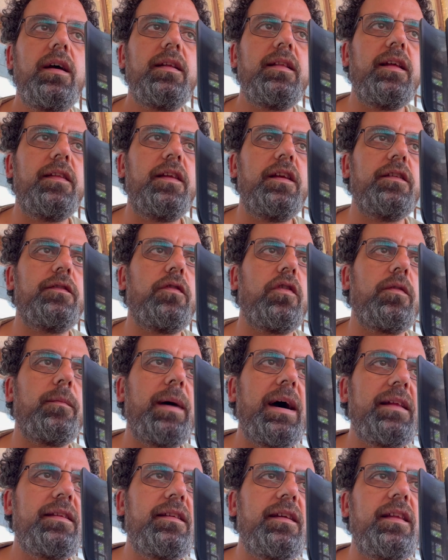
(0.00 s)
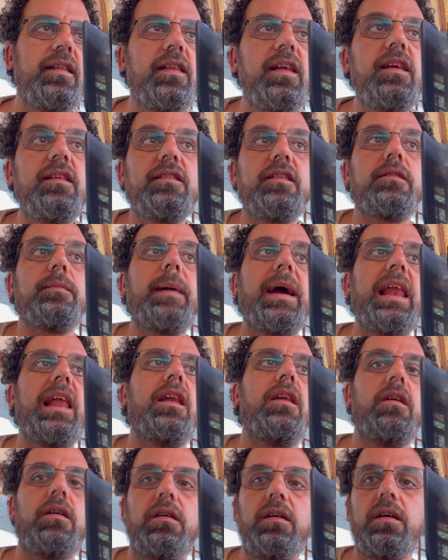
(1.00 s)
that is for math, and this Smile
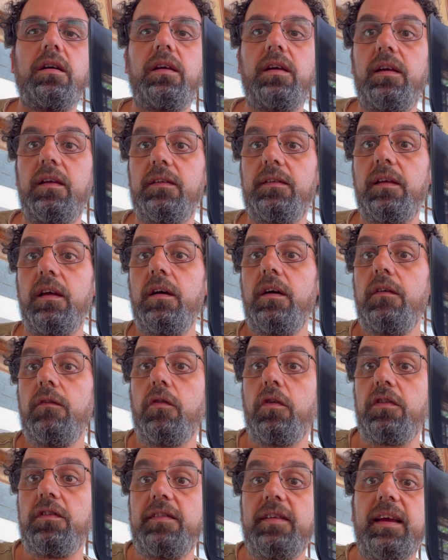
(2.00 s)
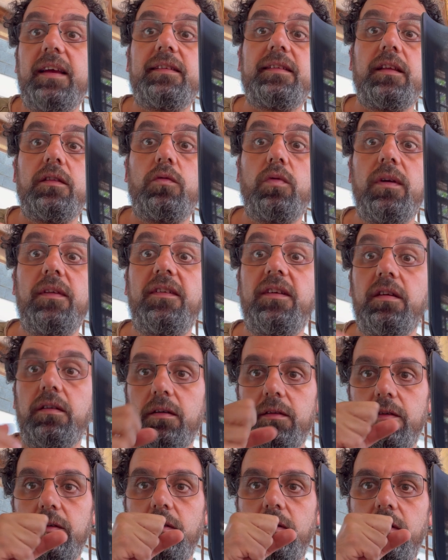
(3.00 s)
and Learn is for 6 and 12
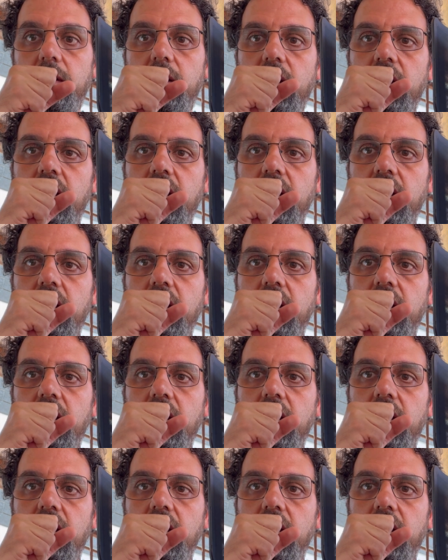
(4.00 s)
years old,